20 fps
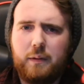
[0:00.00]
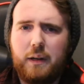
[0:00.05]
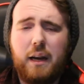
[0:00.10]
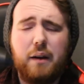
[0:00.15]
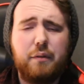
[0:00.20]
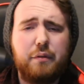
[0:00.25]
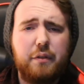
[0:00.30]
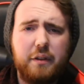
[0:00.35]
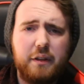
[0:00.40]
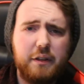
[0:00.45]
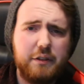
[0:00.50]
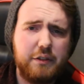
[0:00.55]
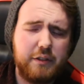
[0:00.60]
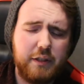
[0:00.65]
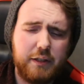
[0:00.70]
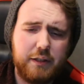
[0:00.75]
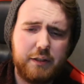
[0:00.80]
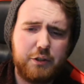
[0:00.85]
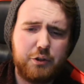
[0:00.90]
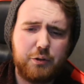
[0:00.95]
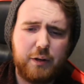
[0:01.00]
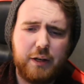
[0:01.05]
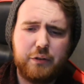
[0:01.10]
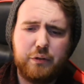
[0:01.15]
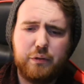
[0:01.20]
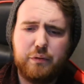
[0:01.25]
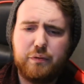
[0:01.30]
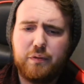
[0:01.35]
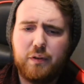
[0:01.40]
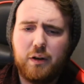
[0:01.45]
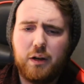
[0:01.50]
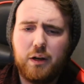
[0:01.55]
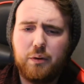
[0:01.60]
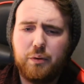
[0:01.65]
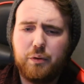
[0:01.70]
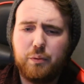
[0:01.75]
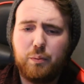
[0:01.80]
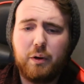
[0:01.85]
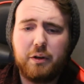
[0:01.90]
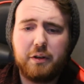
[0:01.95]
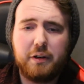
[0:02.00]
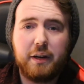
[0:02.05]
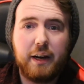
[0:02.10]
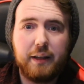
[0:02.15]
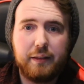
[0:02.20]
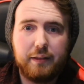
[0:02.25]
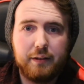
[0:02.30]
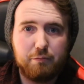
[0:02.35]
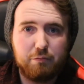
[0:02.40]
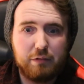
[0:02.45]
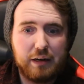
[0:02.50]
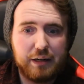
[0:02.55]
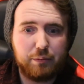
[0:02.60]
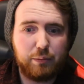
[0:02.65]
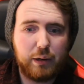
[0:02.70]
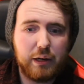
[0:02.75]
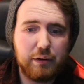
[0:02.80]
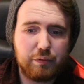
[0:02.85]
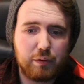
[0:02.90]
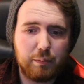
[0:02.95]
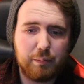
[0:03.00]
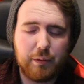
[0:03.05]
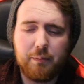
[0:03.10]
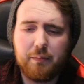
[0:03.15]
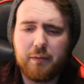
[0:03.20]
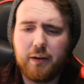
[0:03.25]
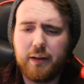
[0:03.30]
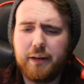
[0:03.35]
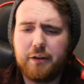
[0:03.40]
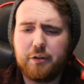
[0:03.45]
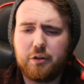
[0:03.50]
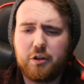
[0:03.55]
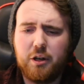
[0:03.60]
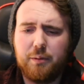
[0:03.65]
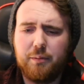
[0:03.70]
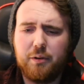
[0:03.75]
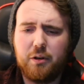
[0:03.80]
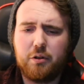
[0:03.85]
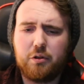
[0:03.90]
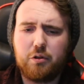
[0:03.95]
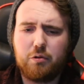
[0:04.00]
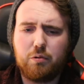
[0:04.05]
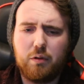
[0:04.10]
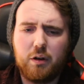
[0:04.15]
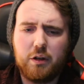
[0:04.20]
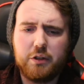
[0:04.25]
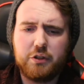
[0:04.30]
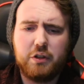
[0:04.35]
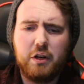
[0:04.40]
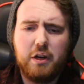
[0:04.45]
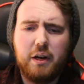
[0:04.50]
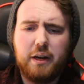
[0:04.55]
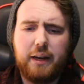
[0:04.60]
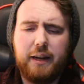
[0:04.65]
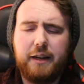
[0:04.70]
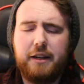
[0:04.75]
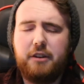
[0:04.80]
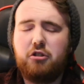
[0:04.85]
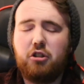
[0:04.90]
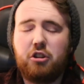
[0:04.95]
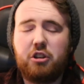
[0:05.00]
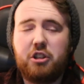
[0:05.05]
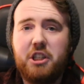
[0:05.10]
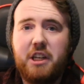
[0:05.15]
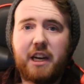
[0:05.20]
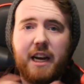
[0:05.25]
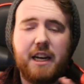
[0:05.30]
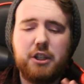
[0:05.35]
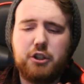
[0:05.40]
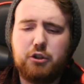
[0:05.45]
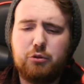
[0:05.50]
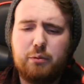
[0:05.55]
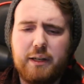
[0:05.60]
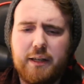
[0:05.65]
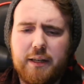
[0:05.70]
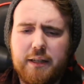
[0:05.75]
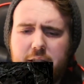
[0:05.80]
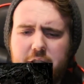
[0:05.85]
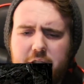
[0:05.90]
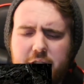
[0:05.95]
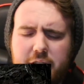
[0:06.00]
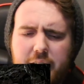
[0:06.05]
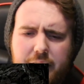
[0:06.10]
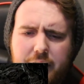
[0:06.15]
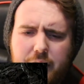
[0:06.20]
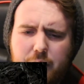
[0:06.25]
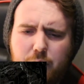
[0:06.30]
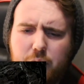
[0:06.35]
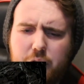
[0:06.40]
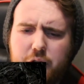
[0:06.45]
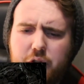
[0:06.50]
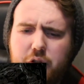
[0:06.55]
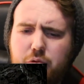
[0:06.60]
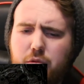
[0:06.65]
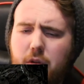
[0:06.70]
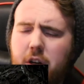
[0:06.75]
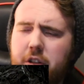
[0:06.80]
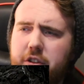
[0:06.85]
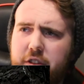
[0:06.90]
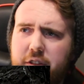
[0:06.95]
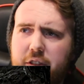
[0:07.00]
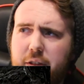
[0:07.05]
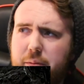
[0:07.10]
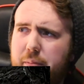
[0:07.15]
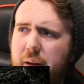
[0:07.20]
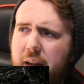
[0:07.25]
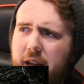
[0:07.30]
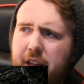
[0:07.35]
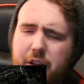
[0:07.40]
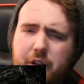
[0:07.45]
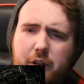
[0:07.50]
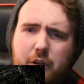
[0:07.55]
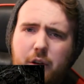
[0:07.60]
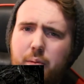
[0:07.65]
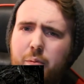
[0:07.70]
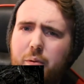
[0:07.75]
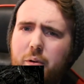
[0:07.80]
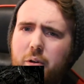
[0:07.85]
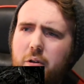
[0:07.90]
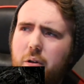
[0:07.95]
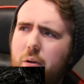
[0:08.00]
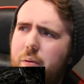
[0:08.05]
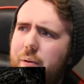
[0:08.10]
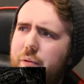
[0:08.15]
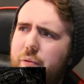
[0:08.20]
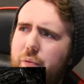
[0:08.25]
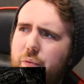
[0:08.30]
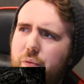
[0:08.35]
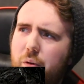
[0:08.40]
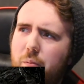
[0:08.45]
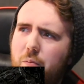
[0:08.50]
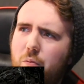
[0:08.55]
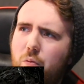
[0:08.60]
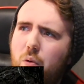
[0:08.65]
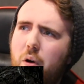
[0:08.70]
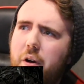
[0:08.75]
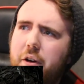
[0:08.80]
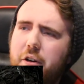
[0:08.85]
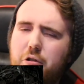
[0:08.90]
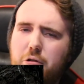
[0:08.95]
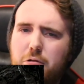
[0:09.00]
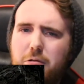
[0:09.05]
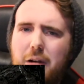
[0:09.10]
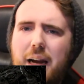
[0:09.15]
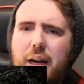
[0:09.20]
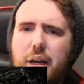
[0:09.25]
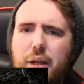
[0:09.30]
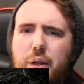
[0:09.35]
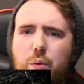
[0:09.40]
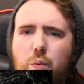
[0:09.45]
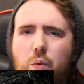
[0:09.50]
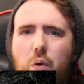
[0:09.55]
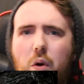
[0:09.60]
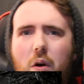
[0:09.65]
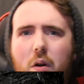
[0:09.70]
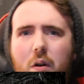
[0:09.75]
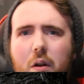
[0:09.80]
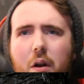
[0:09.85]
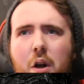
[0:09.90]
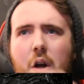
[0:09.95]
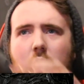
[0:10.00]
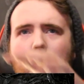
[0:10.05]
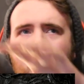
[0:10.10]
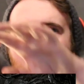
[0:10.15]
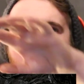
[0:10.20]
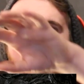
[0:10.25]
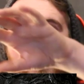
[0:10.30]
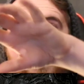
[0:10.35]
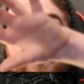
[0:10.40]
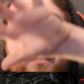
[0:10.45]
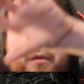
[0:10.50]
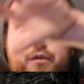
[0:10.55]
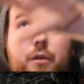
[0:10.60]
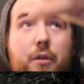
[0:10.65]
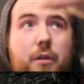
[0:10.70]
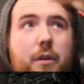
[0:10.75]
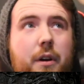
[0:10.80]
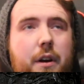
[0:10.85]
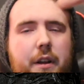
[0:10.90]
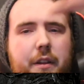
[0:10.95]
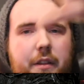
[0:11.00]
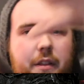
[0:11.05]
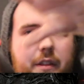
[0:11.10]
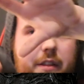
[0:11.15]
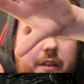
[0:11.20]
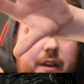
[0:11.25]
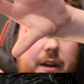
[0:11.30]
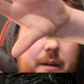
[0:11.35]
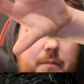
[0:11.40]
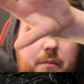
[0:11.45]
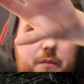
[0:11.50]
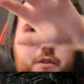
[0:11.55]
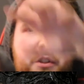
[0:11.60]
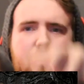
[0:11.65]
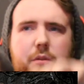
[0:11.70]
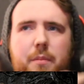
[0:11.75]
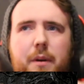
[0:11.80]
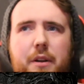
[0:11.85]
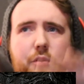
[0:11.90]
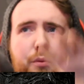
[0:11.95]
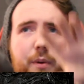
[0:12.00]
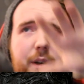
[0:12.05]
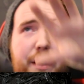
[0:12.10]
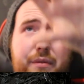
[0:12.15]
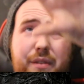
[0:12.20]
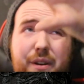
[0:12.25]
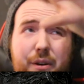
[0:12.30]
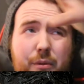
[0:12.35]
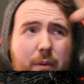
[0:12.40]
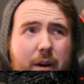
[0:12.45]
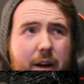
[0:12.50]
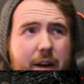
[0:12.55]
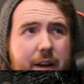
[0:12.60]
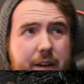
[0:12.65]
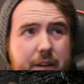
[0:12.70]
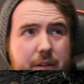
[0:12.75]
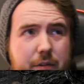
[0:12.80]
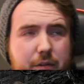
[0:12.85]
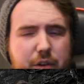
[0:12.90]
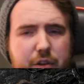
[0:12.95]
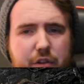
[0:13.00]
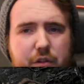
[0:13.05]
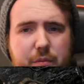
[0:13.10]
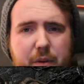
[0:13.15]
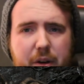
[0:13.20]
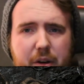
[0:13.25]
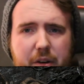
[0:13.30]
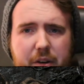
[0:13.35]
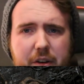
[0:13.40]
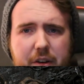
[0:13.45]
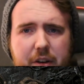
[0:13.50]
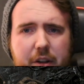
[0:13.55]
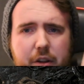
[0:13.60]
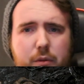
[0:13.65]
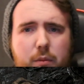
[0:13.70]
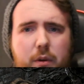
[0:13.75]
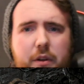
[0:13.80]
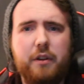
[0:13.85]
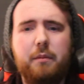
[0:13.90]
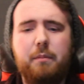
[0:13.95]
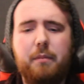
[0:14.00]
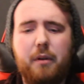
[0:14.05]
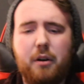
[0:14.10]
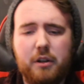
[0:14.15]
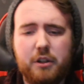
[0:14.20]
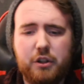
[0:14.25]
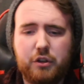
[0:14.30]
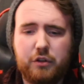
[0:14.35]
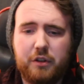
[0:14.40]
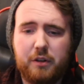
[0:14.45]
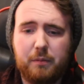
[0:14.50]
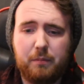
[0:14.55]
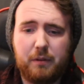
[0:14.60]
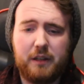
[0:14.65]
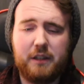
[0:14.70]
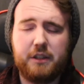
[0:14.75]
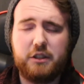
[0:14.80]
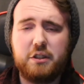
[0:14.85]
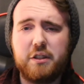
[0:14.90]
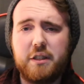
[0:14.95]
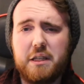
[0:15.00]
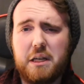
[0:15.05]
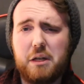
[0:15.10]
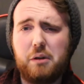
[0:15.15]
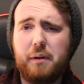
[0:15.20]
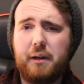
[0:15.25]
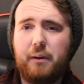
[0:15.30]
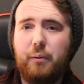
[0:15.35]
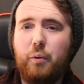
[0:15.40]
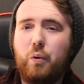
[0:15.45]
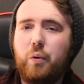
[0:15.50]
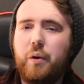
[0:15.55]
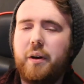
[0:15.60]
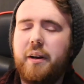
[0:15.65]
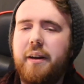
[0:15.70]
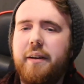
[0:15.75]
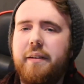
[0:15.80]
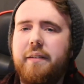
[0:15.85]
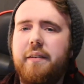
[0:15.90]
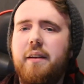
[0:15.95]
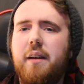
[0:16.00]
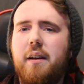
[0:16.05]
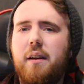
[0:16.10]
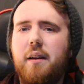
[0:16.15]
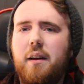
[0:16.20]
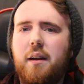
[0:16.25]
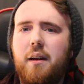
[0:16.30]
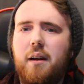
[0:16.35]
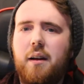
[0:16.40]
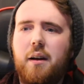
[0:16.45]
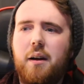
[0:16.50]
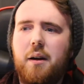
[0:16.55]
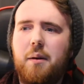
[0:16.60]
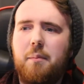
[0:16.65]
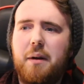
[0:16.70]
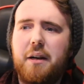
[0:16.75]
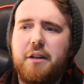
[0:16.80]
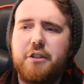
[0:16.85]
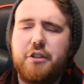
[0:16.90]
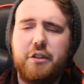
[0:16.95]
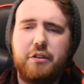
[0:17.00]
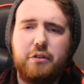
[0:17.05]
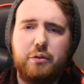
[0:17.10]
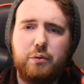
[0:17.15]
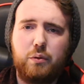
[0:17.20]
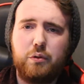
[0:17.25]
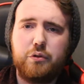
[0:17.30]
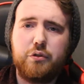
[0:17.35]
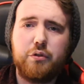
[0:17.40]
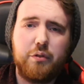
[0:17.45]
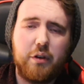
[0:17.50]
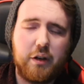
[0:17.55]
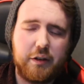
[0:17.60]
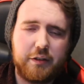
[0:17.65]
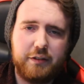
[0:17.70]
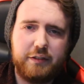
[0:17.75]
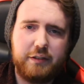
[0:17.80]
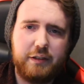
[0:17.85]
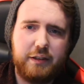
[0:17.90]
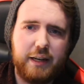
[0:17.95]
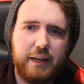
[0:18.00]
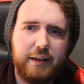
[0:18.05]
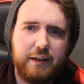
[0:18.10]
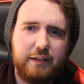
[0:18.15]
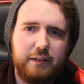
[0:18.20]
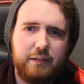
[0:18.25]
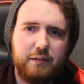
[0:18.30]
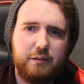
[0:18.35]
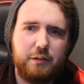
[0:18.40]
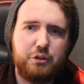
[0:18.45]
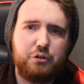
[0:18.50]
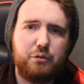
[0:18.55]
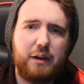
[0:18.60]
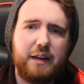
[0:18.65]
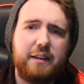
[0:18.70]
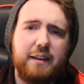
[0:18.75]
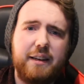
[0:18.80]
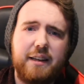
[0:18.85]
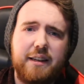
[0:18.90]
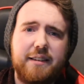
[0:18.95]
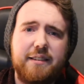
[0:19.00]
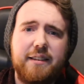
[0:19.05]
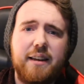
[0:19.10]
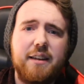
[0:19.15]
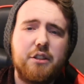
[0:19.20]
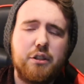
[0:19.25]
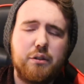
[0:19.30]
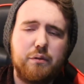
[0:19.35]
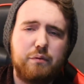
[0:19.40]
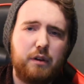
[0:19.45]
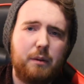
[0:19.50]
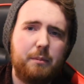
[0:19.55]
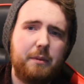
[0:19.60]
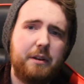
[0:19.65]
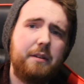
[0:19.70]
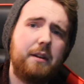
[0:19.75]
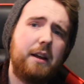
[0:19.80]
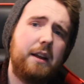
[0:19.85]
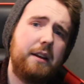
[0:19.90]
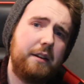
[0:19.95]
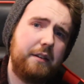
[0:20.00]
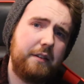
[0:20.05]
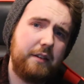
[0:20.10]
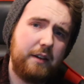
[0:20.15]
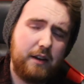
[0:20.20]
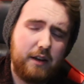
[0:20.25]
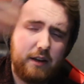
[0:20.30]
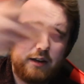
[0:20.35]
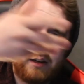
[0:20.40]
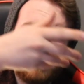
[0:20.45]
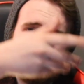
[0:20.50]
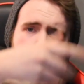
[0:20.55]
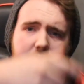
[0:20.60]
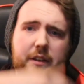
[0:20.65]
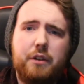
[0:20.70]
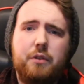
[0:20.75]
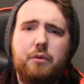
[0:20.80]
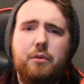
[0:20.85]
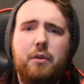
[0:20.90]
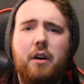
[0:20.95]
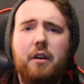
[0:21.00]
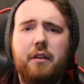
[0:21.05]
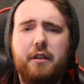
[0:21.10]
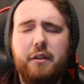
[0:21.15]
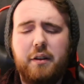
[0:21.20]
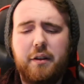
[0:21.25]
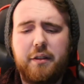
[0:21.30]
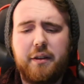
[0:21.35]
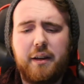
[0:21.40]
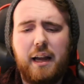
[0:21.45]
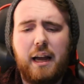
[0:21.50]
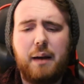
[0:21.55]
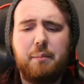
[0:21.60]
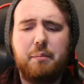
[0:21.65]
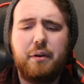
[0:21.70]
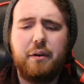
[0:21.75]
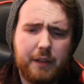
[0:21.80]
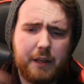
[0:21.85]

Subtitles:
After this, they tried to follow the one guy that ran away from them, later coming across a gargantuan insect that was crossing their path, going from one crack in the wall over them just about 20 feet away and disappearing in another one. The party's completely still, ignoring it, managing to also not attract any attention from it, and it continued on. Nothing happened.